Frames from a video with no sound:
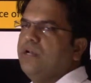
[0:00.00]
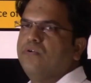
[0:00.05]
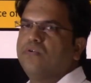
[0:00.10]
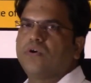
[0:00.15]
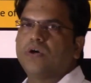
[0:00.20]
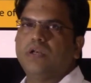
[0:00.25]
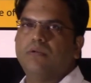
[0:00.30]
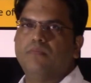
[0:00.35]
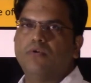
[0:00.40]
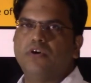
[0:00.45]

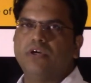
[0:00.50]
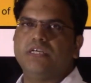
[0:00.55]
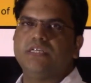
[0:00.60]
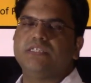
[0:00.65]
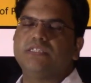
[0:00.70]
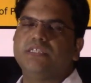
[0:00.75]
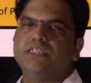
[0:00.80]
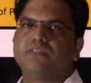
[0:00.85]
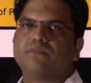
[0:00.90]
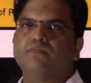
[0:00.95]
local
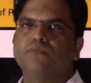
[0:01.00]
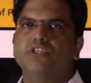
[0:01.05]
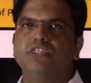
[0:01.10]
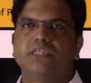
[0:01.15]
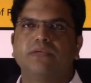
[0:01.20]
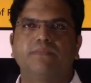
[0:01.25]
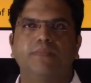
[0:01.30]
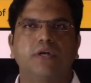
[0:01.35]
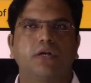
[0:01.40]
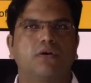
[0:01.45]
bodies, this
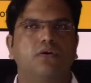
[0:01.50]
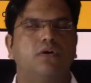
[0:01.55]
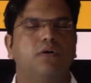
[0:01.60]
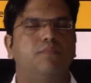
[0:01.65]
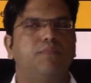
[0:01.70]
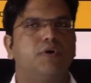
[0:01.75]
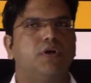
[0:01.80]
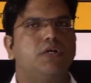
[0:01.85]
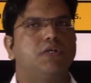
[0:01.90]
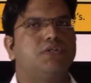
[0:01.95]
municipal
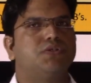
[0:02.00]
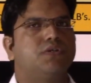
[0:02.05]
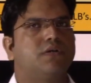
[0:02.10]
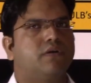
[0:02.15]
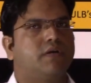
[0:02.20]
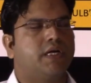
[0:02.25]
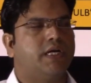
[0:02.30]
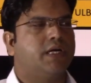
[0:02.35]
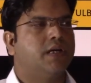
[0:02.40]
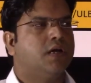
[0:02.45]
corporation,
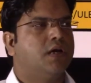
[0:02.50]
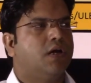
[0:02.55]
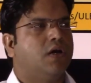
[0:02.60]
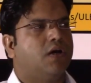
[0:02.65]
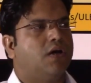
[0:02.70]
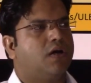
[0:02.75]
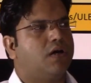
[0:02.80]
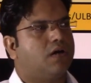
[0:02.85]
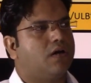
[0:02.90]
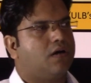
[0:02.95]
right?
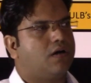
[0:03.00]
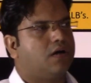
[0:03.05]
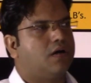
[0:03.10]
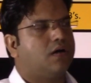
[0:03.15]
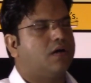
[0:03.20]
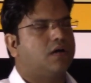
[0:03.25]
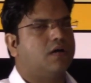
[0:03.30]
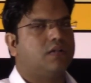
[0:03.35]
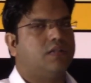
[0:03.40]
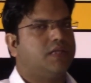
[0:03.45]

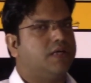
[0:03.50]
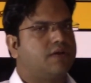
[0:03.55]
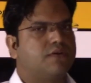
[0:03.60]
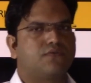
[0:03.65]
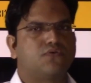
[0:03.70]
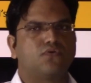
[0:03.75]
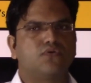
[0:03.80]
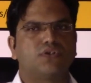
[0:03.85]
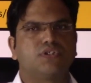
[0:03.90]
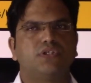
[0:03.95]
Their
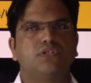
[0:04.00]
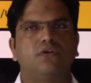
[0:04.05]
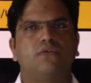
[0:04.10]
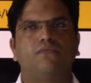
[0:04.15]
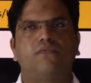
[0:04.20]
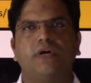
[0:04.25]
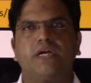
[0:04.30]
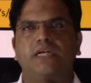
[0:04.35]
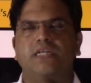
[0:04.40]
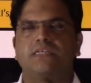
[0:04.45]
sources of
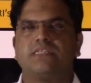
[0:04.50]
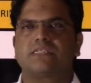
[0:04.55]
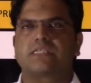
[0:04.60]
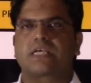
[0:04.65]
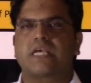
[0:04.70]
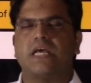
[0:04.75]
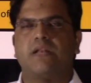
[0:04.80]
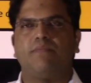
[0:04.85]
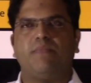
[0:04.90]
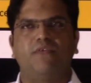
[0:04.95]
finance
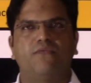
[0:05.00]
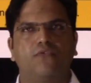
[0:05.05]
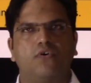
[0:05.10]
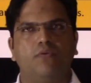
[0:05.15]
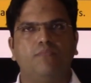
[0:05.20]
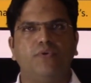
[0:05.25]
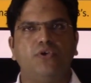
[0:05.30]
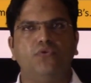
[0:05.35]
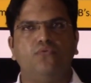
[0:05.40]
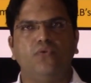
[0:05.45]
can be
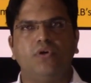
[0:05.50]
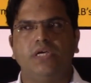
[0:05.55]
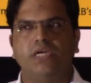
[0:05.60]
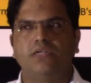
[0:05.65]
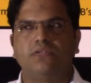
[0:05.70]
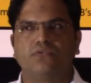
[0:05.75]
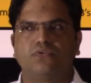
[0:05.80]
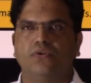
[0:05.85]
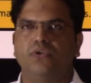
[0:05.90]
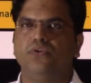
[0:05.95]
from
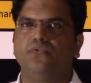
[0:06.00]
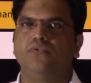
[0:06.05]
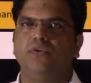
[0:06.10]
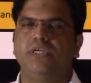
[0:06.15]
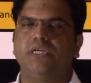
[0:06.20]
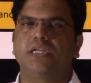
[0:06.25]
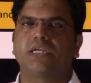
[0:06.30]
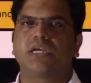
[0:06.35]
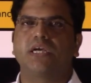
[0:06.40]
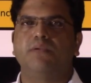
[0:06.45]
union, so
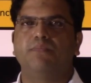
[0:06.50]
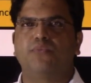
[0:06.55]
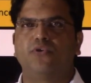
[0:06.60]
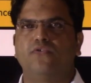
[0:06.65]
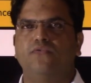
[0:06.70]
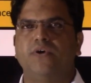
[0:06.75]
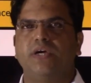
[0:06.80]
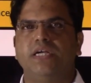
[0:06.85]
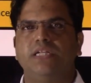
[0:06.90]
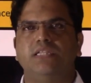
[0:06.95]
union can
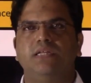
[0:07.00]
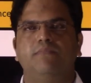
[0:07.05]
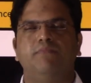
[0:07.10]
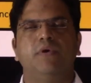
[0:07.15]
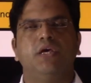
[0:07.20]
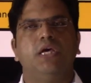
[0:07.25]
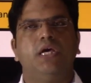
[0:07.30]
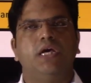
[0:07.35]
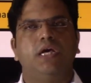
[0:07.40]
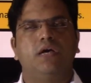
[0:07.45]
provide them
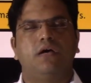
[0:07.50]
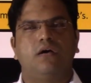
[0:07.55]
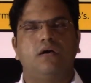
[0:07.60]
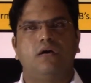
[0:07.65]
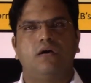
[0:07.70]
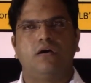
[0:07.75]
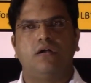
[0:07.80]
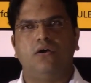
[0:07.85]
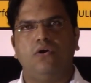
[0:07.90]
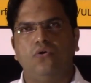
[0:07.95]

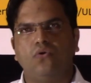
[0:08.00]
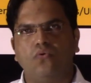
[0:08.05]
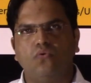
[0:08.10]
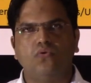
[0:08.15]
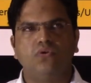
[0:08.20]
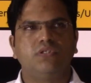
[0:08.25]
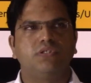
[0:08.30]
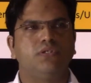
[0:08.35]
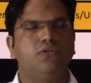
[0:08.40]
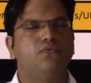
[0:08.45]

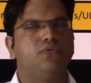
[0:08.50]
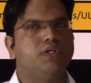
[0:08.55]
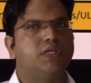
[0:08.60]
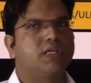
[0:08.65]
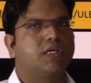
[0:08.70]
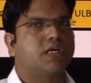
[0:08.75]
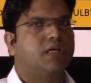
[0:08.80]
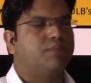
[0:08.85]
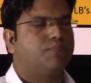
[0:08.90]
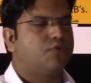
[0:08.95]
loans, union
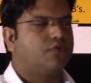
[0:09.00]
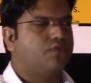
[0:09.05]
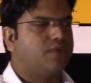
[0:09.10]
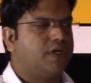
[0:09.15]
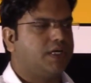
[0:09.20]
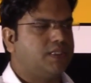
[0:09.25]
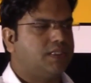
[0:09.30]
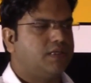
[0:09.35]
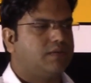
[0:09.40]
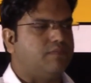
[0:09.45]
can
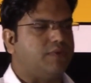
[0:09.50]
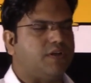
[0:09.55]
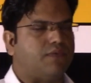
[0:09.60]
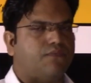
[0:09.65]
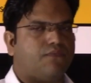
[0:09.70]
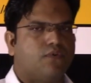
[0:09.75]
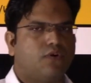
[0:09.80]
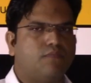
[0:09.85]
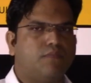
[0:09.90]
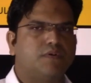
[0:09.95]
provide them in
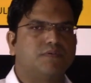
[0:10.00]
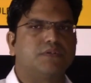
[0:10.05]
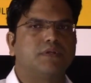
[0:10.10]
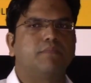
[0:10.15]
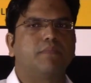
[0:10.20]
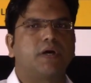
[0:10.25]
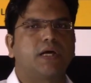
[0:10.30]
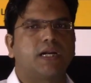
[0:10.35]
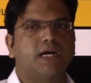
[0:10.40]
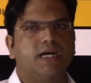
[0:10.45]
form of
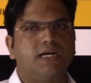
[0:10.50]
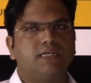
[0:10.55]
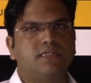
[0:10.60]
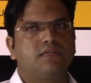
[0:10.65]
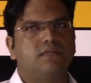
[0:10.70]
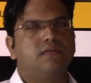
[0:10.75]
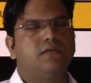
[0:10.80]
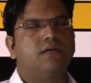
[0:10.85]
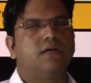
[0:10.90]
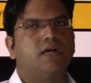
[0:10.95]
some grants
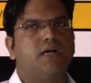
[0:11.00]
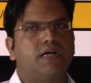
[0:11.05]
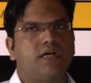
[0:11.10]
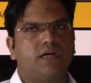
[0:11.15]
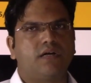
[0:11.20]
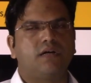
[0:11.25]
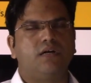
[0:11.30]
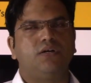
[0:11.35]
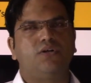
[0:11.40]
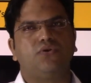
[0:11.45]
under
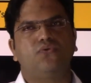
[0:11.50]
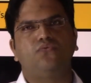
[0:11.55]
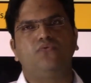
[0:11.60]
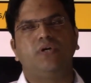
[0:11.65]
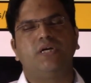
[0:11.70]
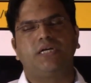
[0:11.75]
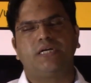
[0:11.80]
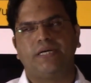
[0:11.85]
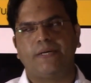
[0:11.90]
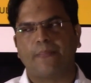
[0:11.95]
article
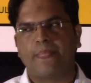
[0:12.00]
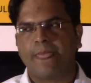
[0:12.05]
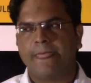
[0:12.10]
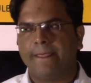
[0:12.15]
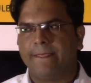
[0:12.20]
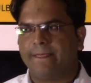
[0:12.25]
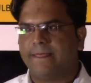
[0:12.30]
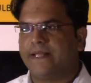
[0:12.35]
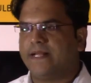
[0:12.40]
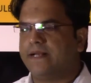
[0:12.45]
280.
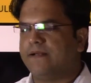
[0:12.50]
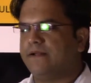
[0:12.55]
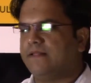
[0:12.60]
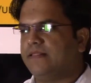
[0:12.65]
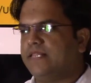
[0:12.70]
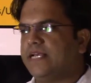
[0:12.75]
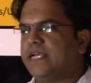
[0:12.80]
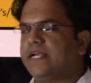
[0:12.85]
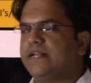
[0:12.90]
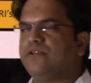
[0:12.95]
Then
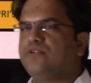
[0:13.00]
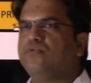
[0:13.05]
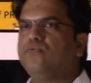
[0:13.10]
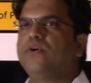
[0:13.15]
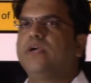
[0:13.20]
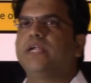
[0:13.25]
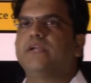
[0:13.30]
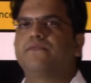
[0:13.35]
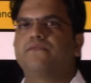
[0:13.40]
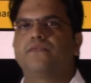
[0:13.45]
they do
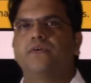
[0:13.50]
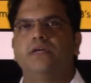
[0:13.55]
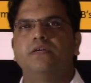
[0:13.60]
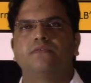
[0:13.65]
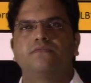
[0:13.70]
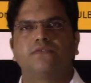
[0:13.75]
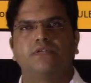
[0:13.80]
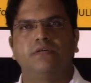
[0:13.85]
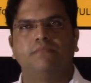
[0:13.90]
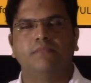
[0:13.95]
get funds
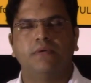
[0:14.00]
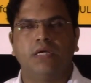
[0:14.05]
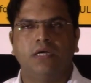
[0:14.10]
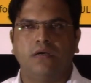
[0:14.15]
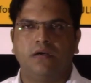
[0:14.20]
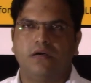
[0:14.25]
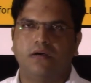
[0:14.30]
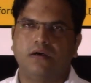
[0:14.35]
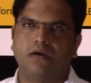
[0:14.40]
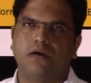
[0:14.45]
from
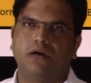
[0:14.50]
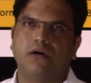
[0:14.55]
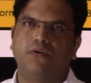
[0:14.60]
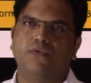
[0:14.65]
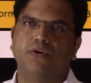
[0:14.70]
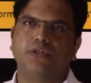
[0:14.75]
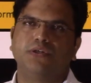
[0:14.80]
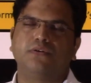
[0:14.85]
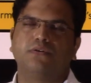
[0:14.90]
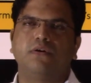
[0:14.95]

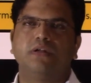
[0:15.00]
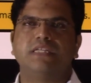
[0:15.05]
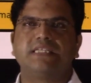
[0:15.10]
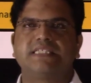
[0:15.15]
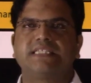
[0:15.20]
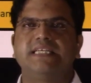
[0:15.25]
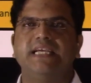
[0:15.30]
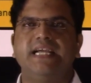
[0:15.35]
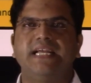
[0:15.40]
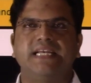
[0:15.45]
what you call
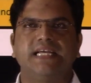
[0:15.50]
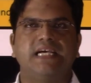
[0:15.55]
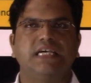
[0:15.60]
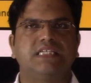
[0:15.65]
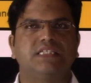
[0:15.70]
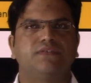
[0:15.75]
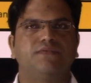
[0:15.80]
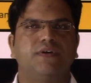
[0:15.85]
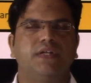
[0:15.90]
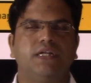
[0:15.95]
state
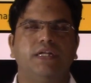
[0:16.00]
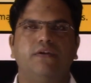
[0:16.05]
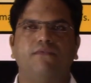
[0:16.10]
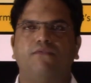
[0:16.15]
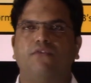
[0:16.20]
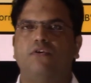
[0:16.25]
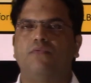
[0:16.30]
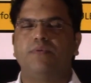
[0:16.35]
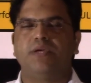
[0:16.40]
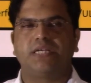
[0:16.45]
as well, in
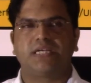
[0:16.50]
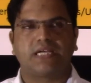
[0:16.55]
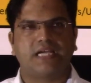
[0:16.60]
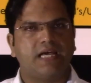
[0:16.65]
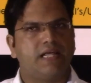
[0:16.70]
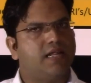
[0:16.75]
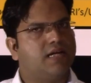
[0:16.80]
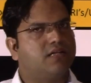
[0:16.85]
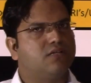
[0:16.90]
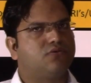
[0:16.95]
form, it
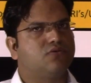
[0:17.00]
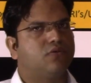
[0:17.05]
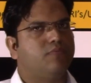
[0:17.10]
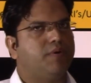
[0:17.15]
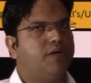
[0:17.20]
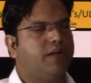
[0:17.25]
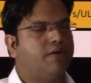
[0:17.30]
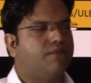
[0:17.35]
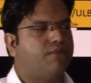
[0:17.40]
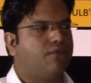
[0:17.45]
can also
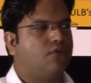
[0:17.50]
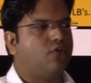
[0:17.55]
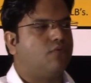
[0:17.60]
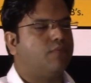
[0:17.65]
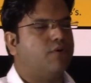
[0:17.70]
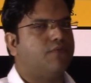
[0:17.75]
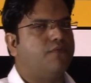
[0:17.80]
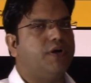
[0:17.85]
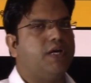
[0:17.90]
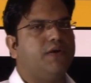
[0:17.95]
be in form
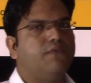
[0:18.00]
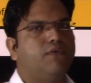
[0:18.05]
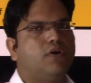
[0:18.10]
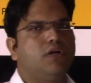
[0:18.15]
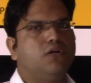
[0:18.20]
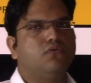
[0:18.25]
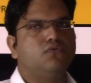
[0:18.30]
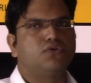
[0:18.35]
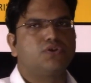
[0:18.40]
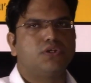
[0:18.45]
of
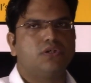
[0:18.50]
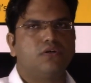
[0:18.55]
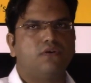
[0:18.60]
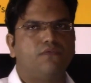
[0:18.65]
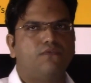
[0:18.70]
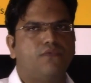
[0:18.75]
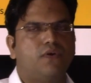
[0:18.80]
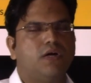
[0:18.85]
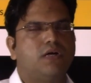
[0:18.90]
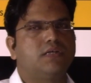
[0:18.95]
devolution of
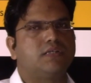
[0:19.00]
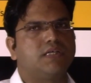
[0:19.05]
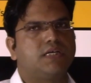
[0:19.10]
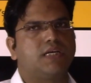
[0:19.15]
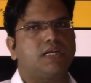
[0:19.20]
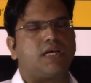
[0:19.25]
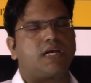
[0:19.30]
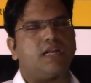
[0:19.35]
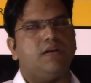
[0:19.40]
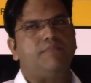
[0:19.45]
funds,
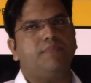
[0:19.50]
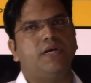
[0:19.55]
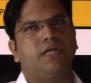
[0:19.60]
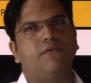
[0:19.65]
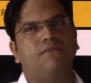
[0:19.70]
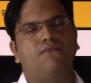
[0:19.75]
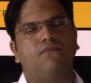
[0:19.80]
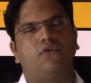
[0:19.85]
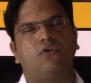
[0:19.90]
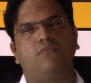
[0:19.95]
it can be
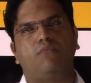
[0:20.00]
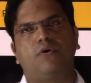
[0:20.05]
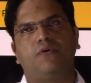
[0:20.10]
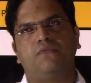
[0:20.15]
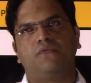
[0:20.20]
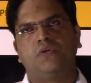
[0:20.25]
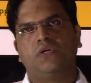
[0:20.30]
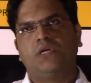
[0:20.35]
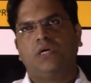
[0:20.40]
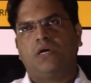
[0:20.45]
in form of,
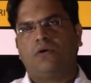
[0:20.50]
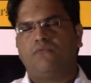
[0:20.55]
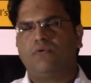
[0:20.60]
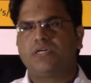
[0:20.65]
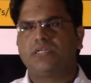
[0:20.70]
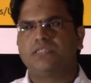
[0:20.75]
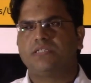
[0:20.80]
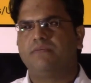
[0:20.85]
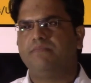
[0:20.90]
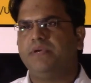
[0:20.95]
what
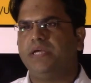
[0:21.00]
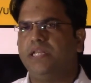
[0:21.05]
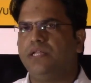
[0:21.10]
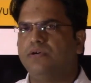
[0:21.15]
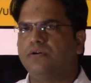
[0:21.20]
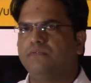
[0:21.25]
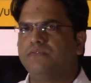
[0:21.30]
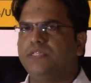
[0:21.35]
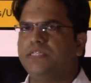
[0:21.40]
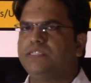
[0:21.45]
is the meaning
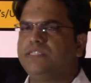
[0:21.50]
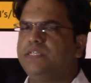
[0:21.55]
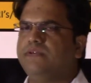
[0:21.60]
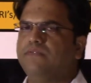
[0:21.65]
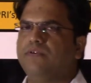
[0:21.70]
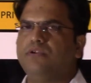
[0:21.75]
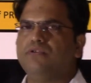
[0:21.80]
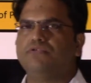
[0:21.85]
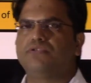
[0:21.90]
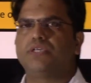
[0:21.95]
of this
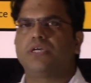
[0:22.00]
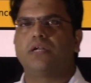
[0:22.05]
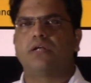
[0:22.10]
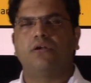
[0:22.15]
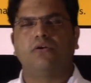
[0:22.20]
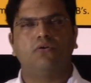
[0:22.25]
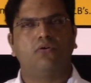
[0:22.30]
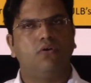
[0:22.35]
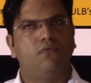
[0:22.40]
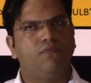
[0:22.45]
devolution
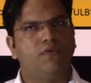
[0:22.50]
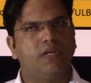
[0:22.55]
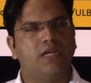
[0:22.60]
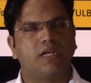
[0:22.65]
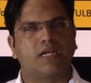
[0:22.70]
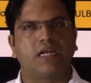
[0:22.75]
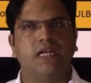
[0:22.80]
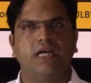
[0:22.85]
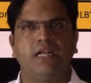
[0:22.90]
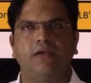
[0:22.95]
and all will
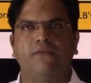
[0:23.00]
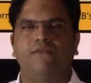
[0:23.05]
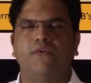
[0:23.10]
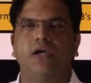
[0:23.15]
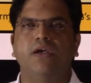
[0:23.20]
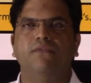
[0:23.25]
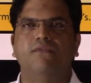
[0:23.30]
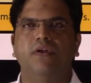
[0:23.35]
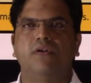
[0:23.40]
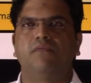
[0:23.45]

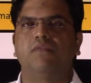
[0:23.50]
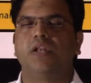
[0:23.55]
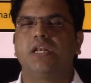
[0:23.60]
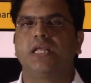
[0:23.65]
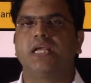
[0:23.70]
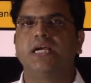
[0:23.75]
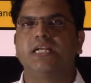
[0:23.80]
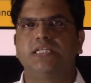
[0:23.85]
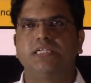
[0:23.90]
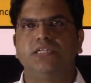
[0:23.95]
clarify when we'll
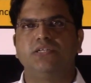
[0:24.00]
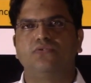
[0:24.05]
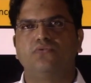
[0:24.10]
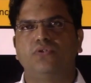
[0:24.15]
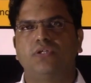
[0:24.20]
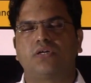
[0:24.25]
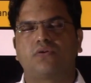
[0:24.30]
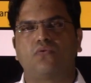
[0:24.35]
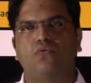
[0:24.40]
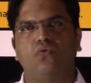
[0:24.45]
get into
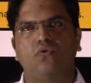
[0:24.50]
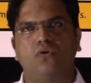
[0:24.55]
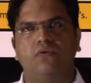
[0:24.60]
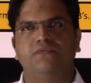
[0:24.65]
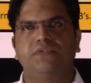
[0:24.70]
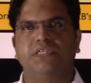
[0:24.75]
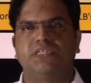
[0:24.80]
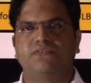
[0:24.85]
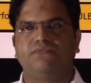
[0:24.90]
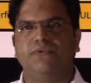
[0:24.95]
the core of
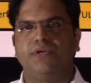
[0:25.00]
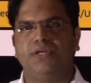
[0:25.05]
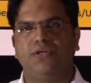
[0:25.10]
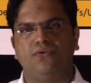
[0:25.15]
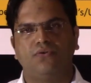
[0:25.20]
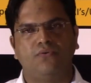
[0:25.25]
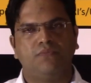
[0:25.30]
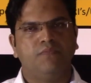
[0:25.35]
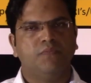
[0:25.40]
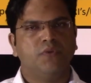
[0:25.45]
this video.